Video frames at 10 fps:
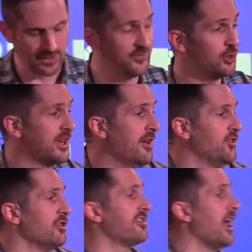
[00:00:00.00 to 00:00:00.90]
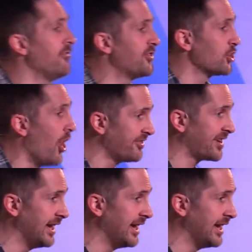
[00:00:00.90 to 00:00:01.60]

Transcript: If you give yourself to God's